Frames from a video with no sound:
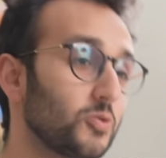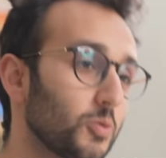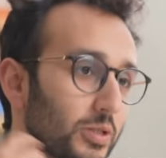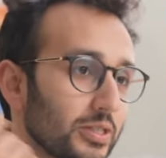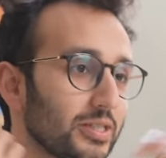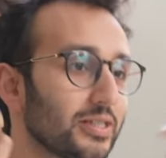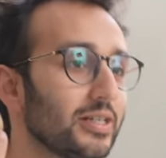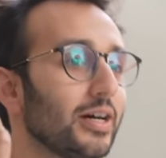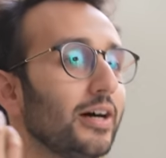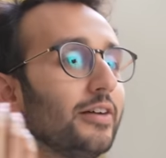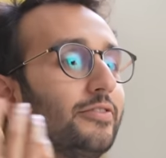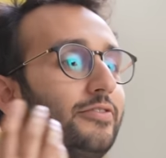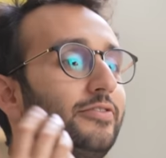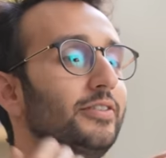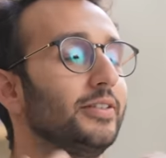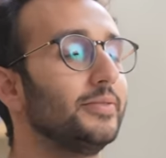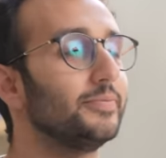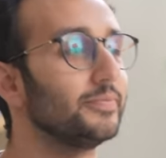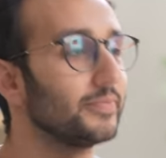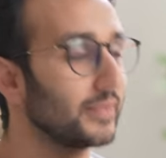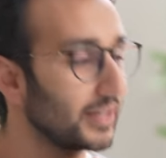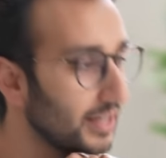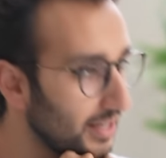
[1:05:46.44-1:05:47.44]
sort of stuff.
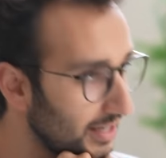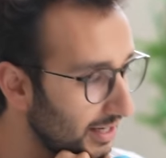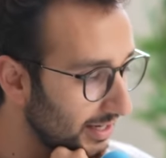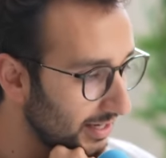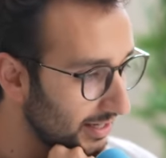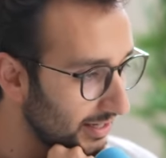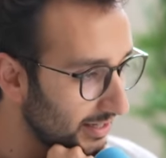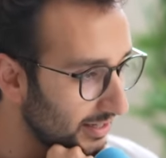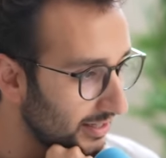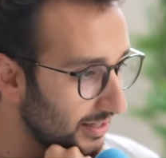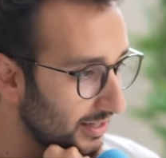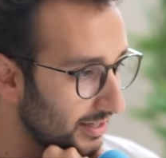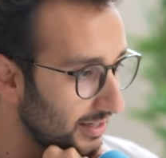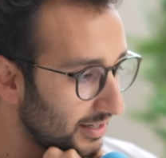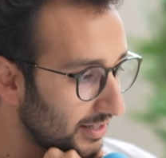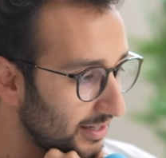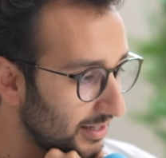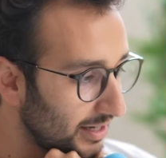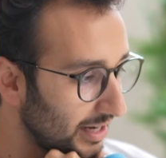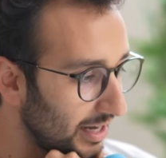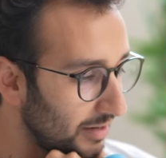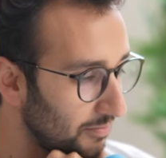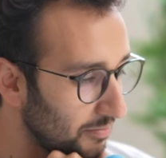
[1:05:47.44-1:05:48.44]

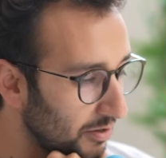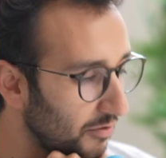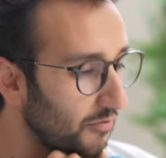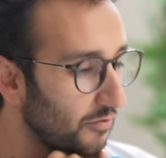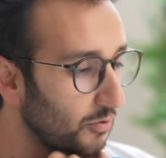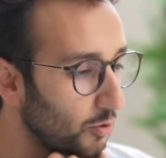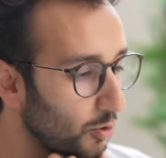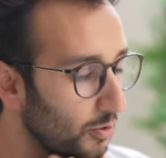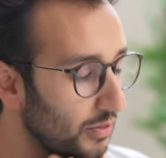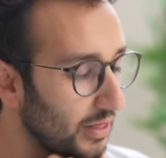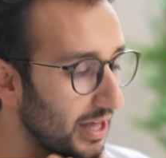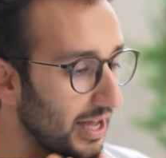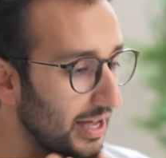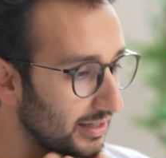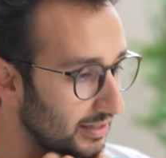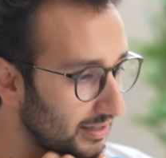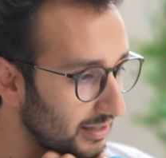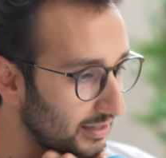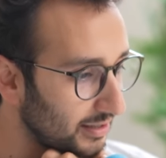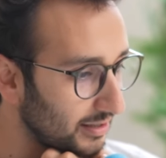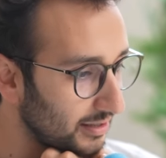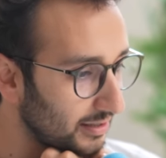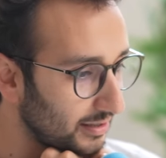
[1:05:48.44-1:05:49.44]
And before
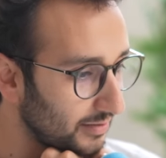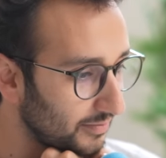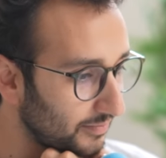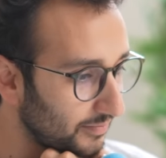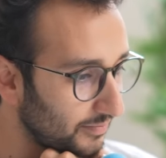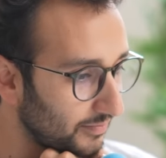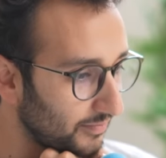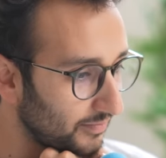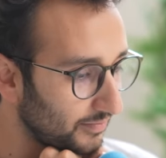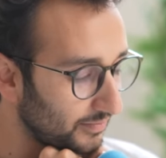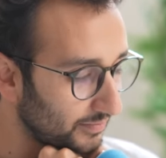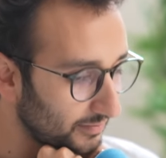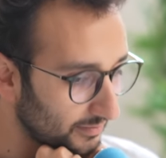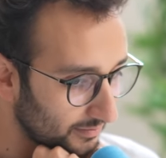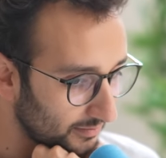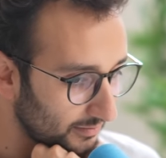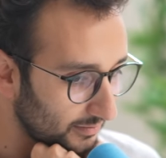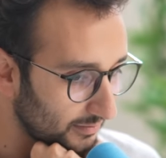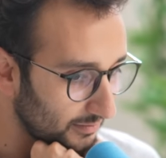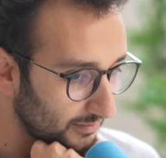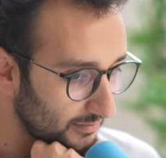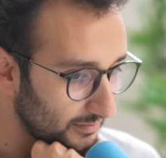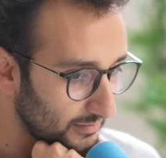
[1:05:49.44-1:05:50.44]
that,
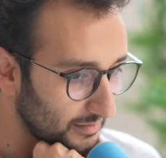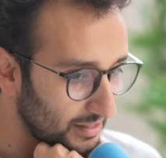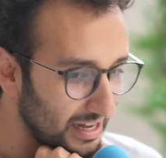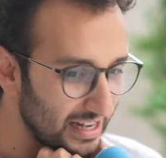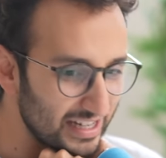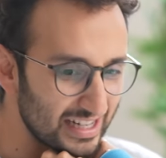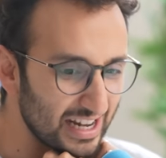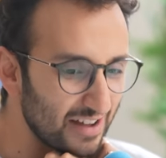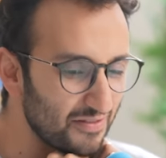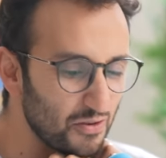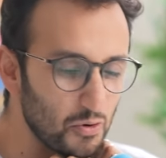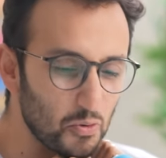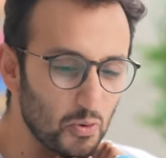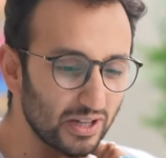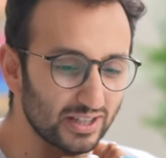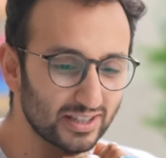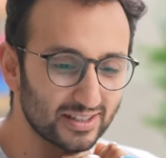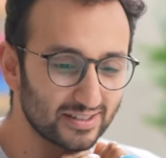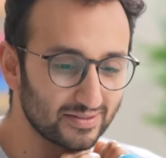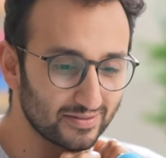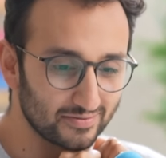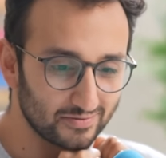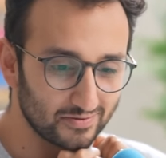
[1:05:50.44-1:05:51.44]
I'd never
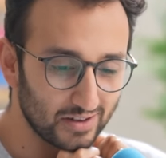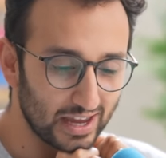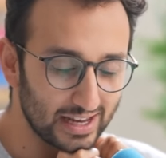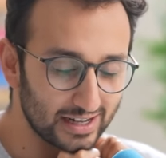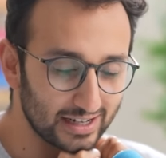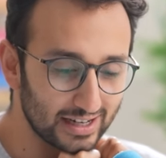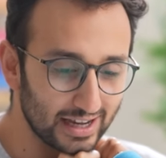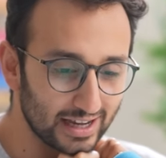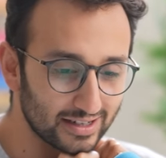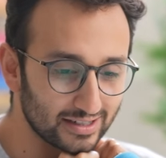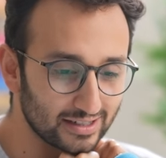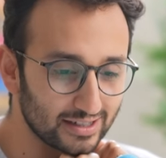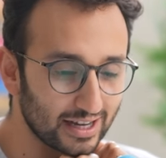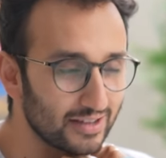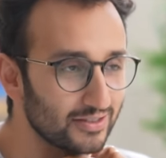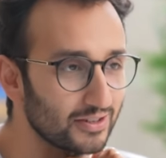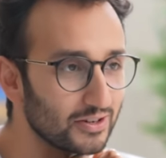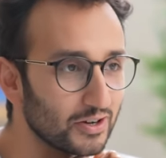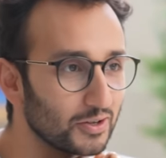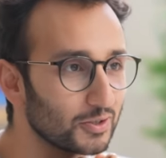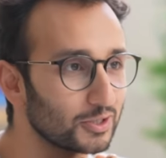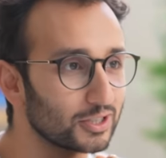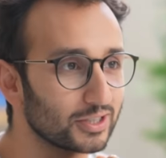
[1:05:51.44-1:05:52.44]
once vaguely entertained
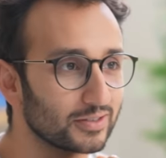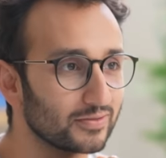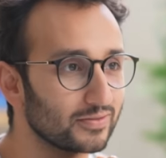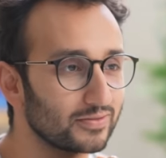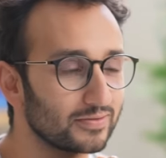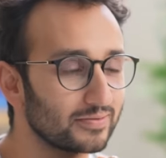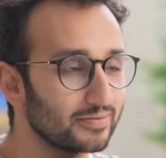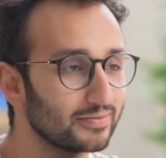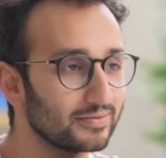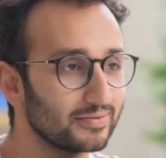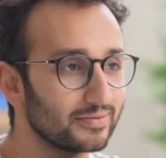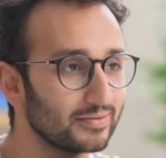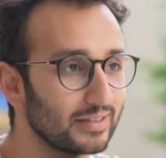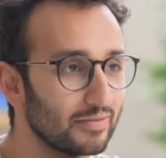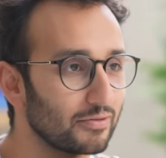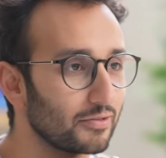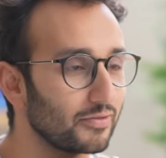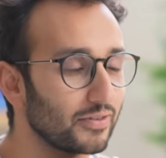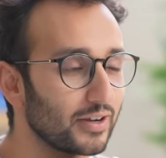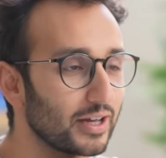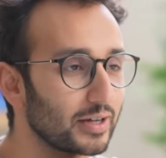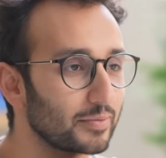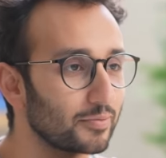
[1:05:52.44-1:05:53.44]
the notion of
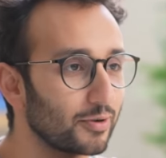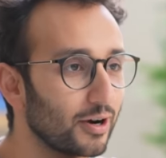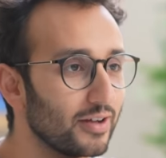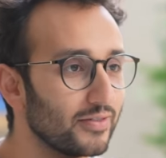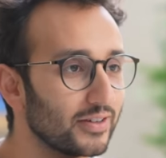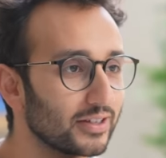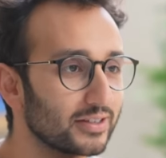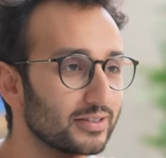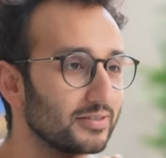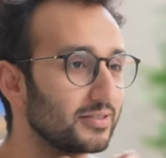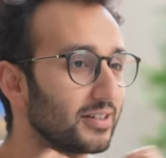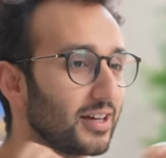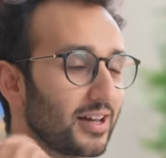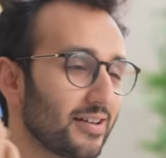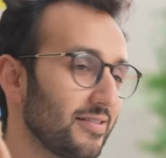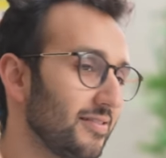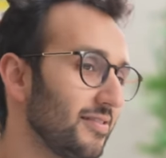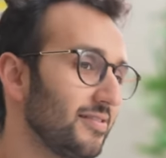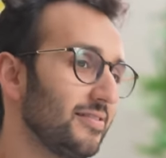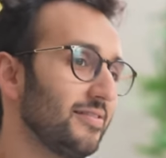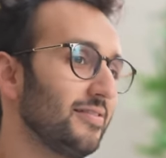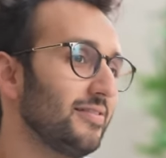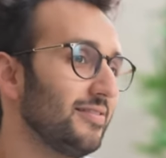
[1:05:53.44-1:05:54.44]
ever flying private, because like,
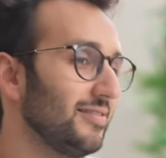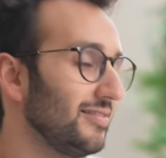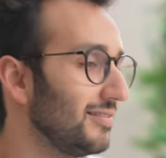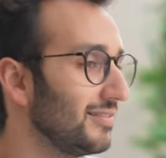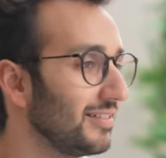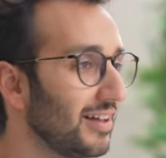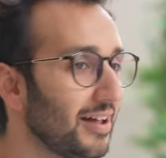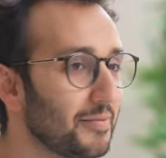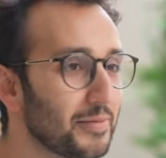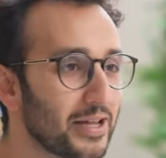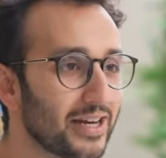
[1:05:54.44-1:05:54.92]
I